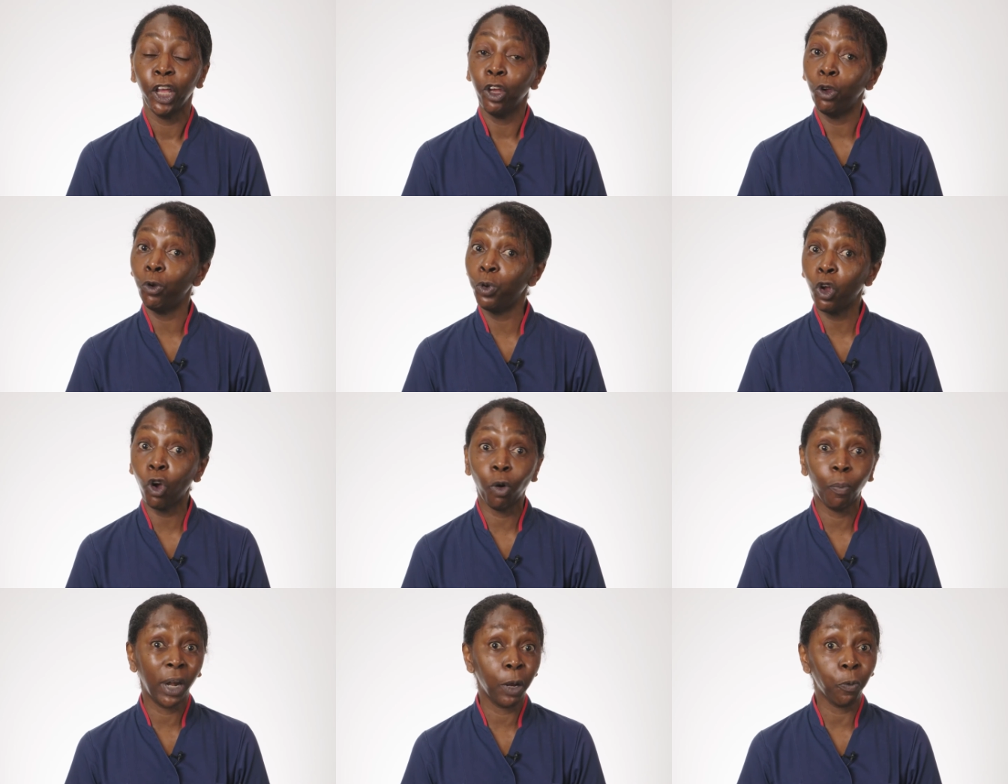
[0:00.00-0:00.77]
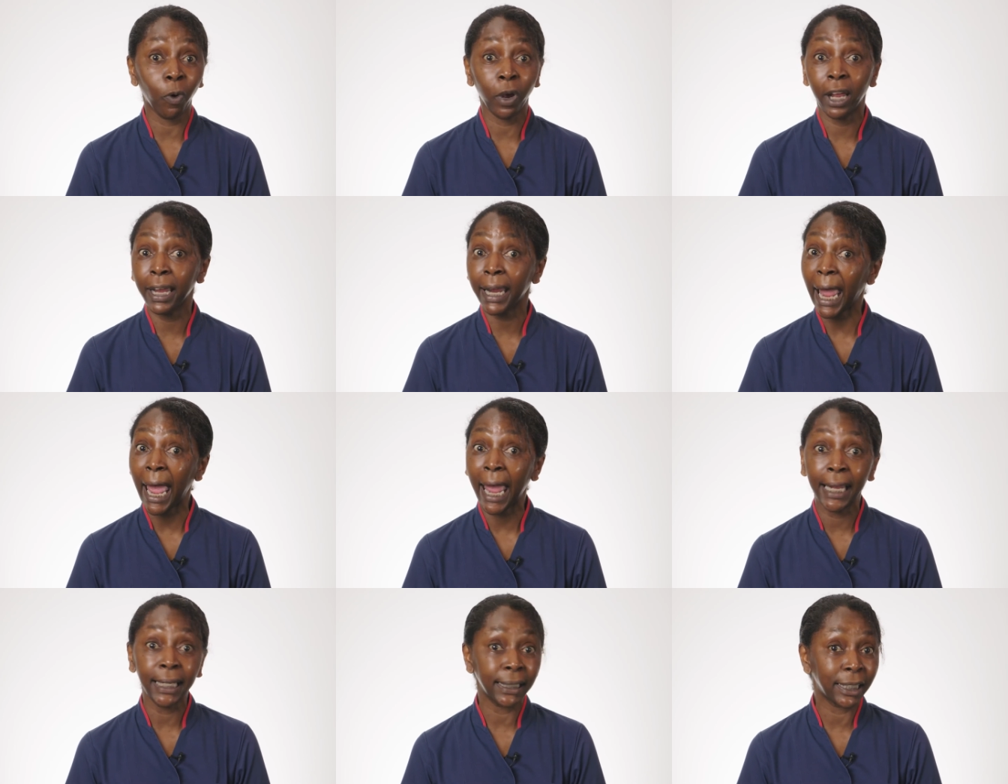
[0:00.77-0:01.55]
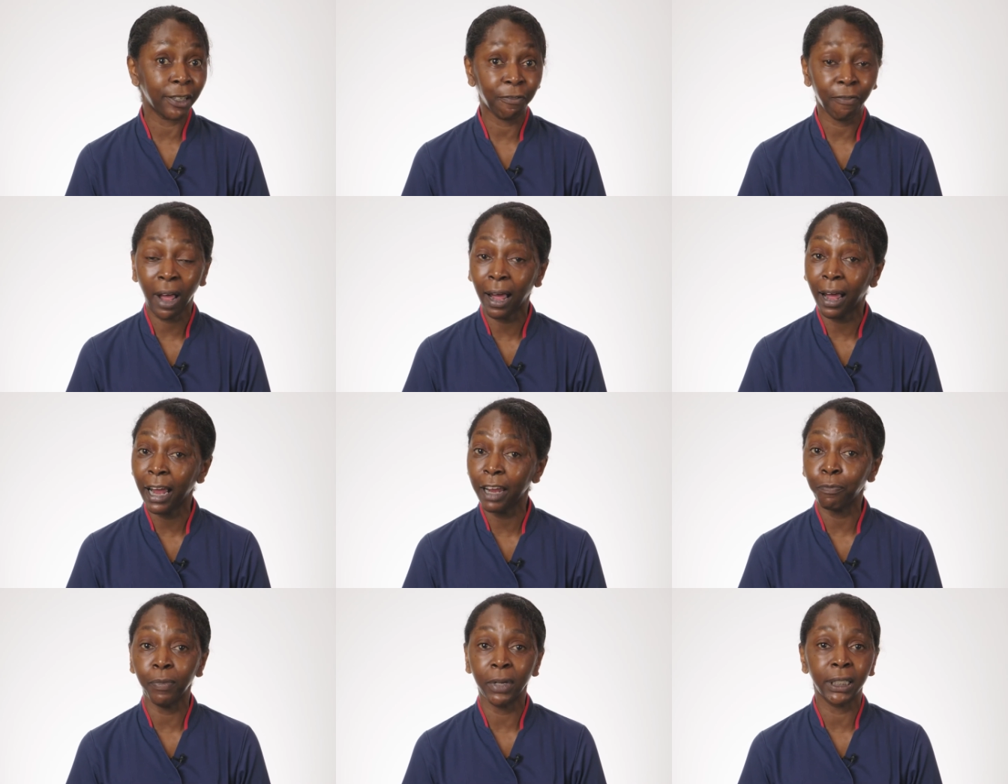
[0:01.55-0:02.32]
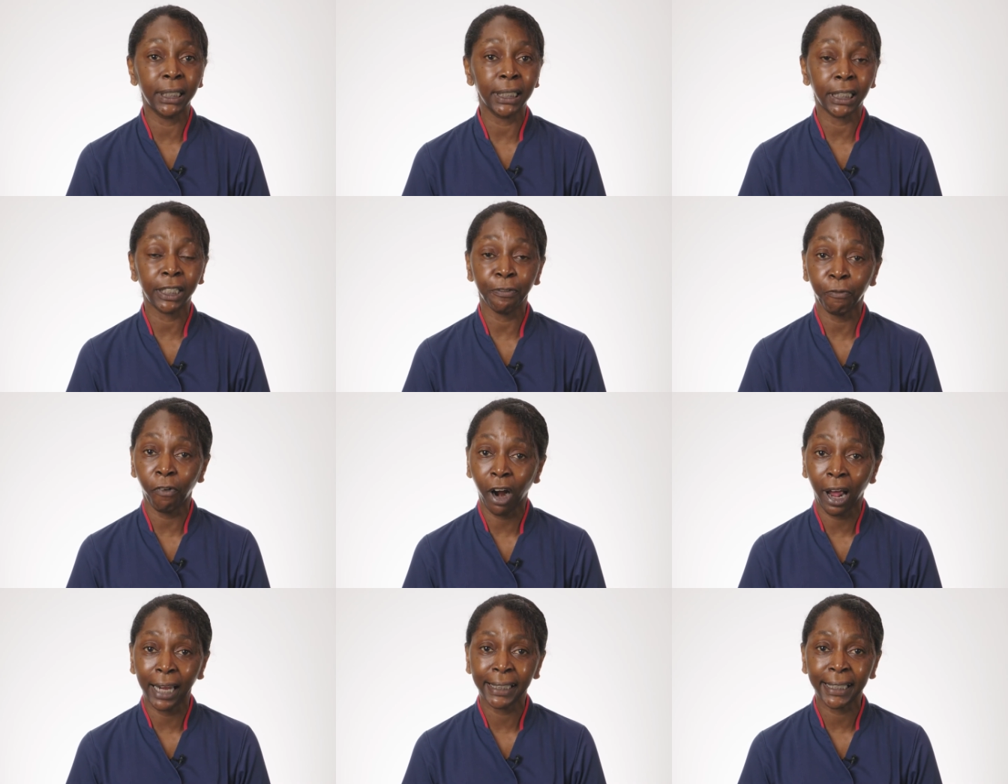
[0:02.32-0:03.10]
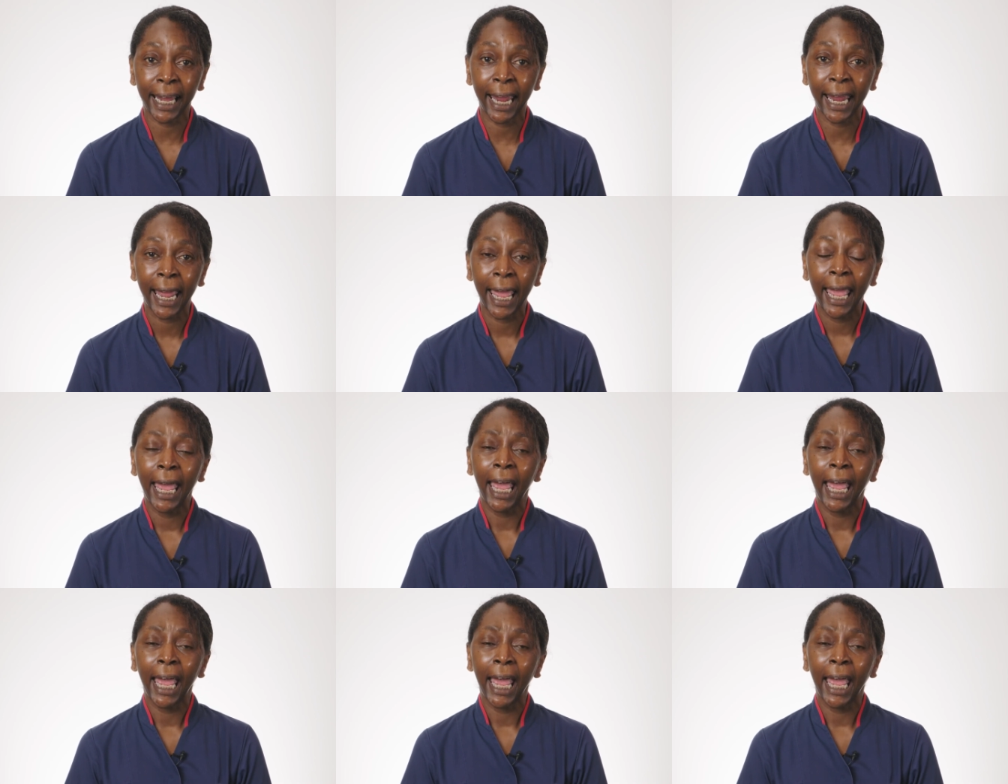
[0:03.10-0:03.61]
who normally work 8 to 5, Monday to Friday,